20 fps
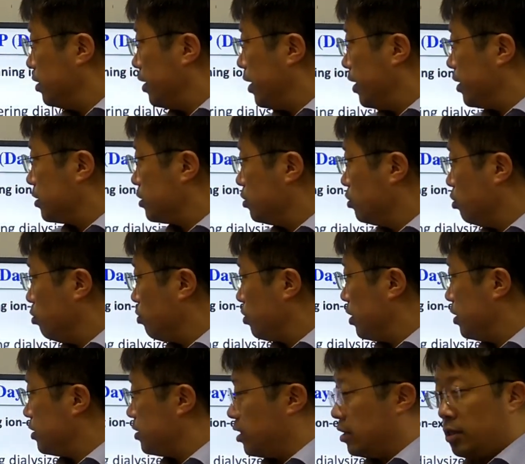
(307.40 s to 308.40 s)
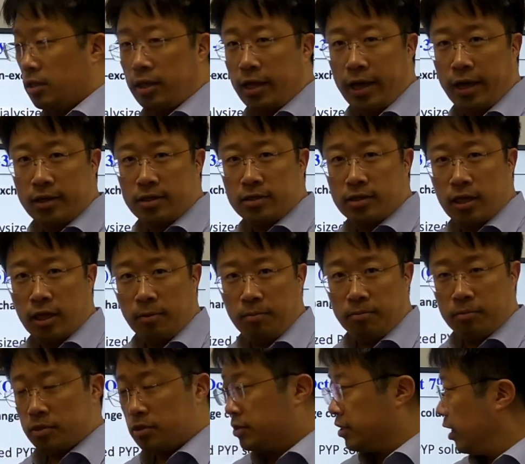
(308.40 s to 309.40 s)
has no histidine tag
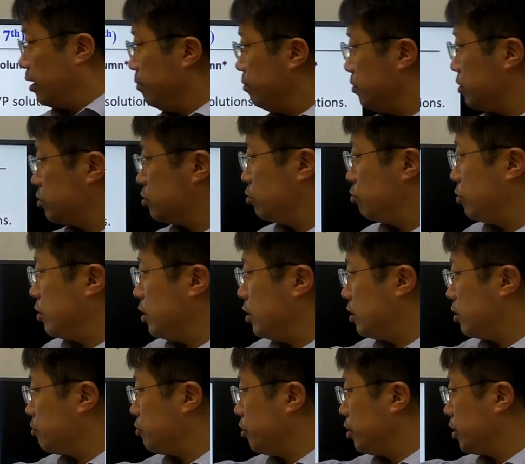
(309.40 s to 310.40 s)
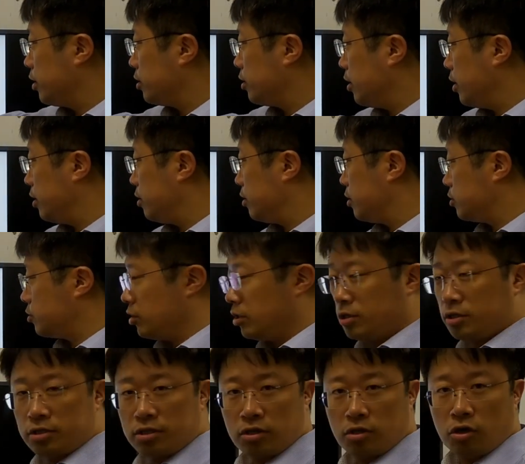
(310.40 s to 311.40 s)
step, so we running ion
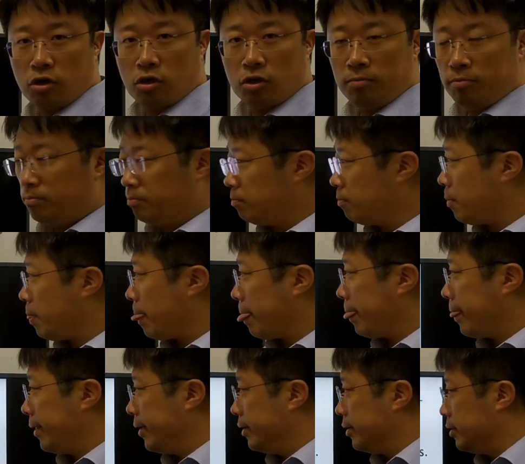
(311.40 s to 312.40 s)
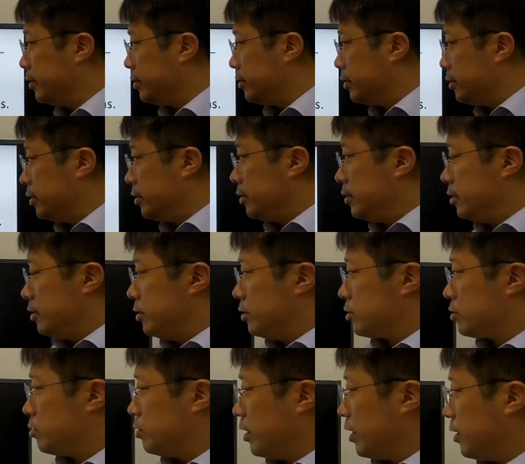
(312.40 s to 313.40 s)
exchange column.
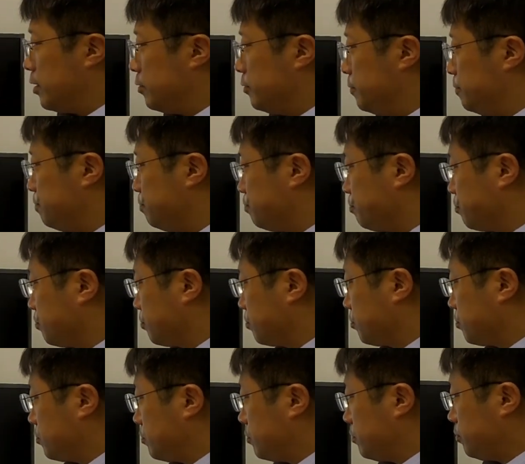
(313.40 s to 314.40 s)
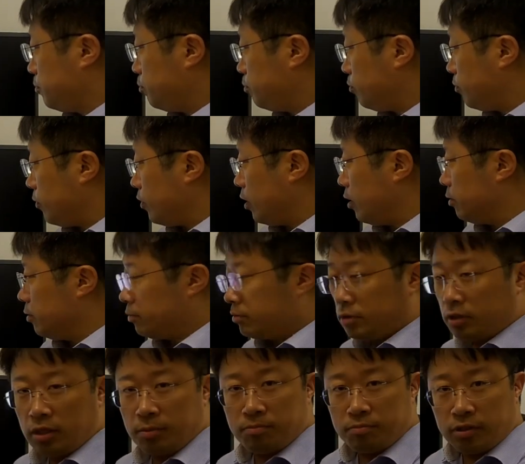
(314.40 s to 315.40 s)
So now,
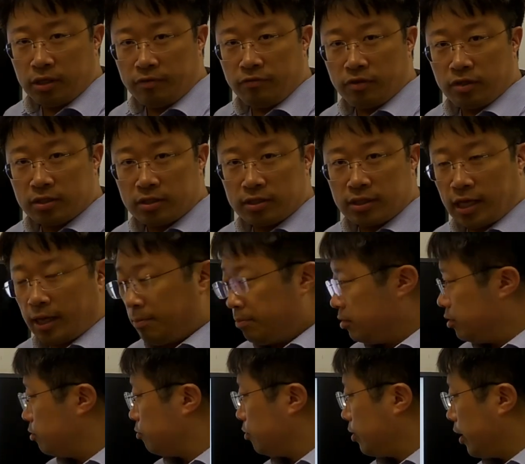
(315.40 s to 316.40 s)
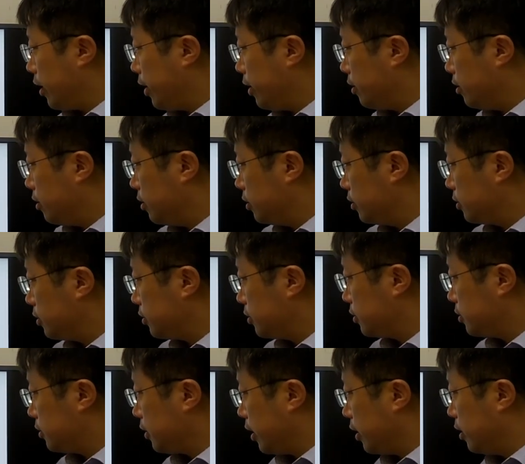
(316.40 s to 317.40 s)
the previous step, we had a
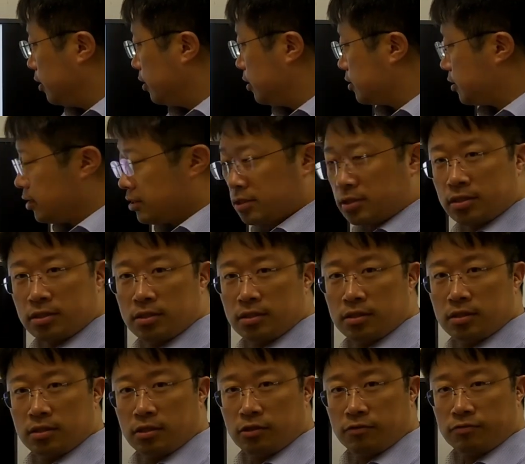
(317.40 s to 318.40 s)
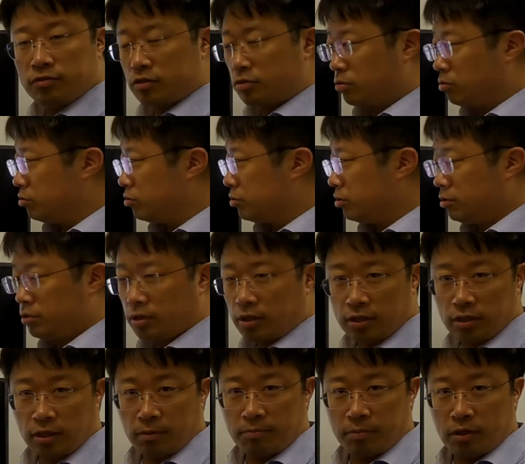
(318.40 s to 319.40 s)
dialysis of the solution,
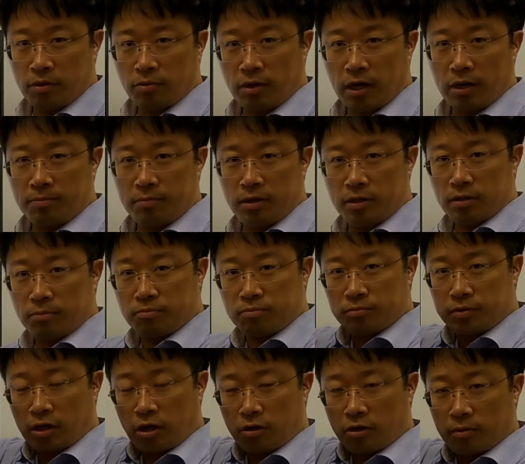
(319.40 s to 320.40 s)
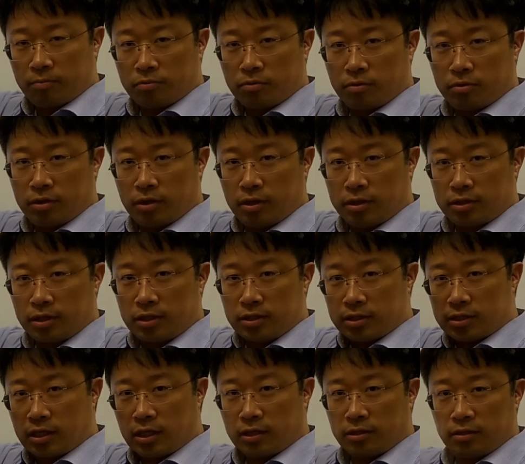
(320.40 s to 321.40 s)
and the PYP, the target protein, is
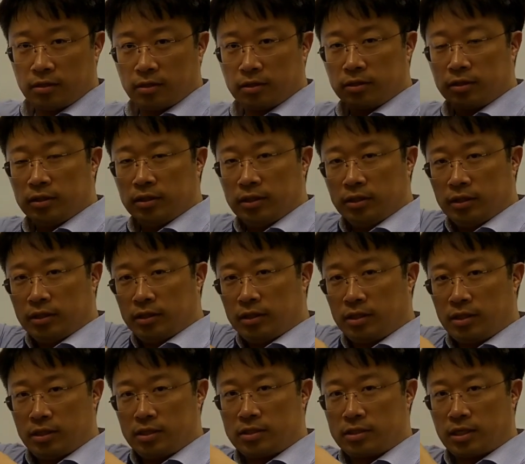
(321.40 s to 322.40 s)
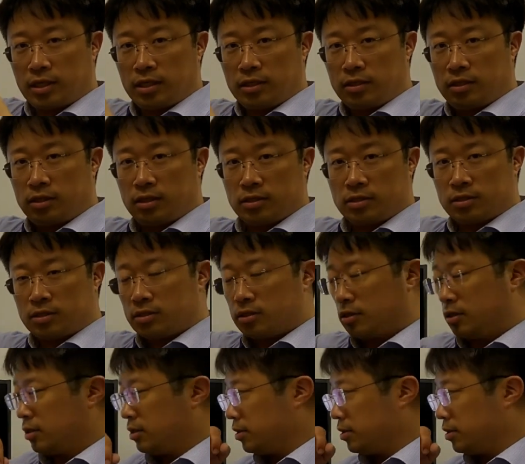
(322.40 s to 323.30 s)
inside this